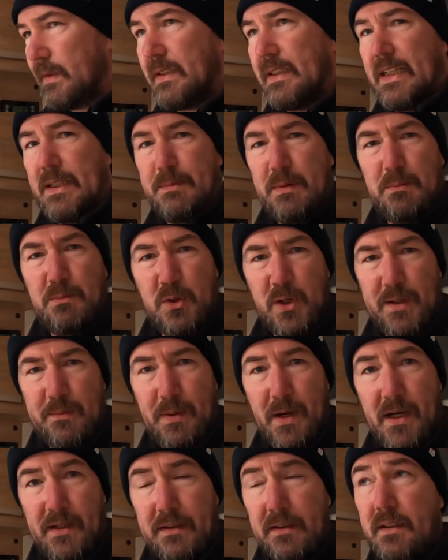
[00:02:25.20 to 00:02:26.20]
it's been pretty
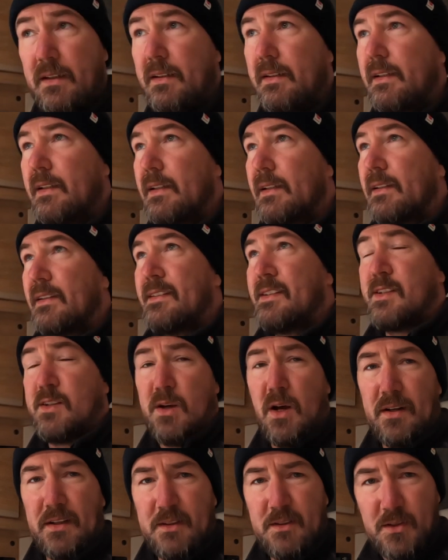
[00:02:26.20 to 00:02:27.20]
bad. It
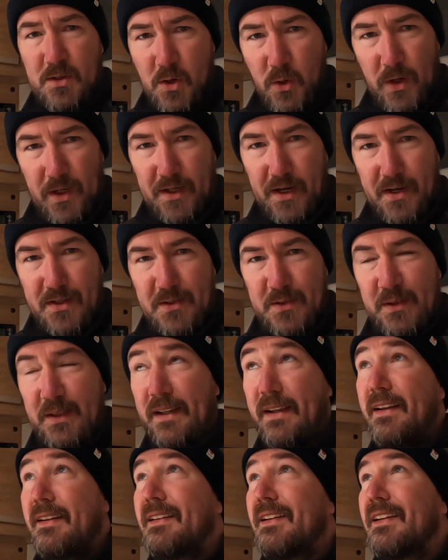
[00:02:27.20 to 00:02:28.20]
started snowing
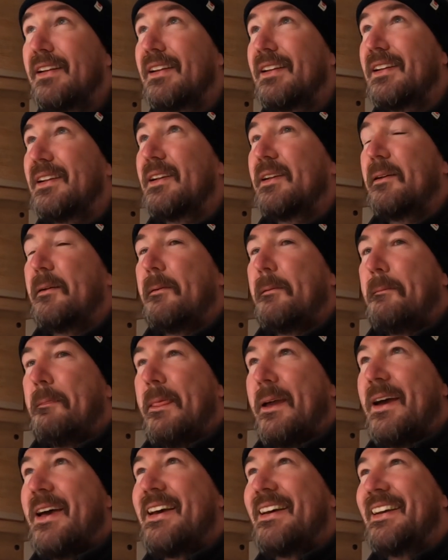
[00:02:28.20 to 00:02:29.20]
yesterday.
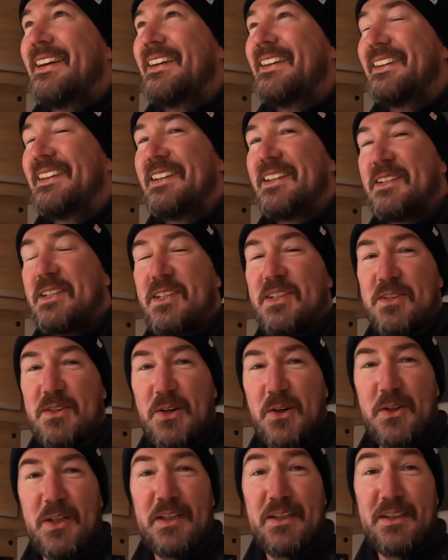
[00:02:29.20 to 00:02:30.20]
It
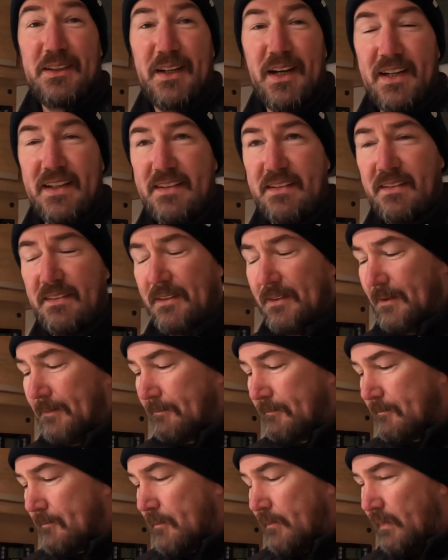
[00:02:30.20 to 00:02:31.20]
snowed in the night.
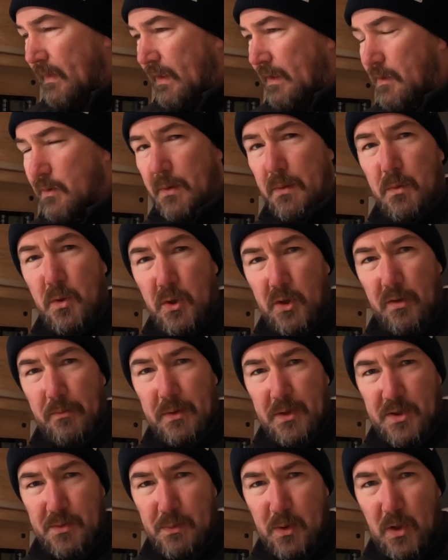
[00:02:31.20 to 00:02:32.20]
So we woke up
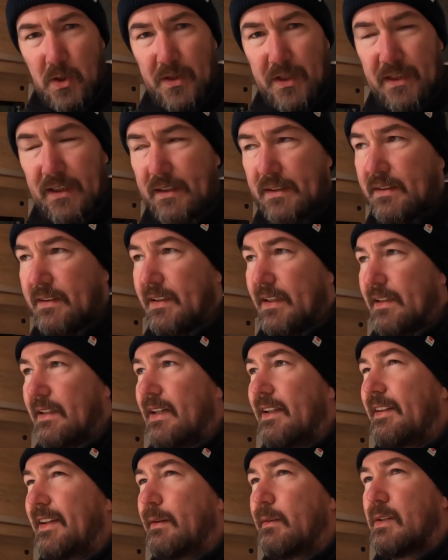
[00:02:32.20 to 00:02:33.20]
this morning and
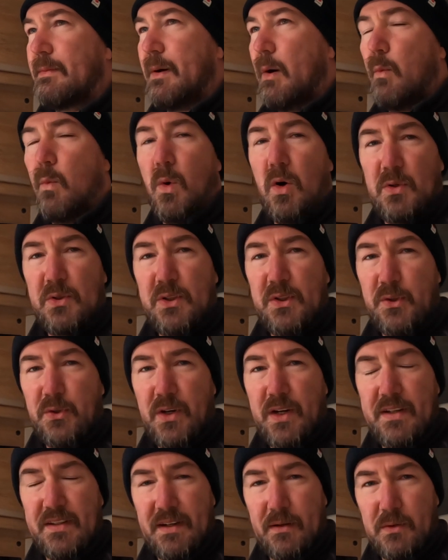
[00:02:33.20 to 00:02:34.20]
I think it was about 1
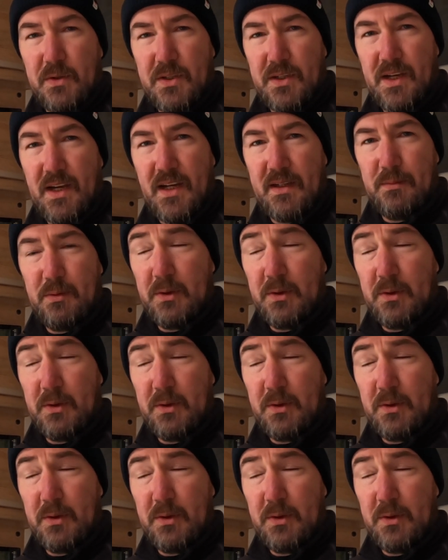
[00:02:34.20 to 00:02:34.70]
degree outside,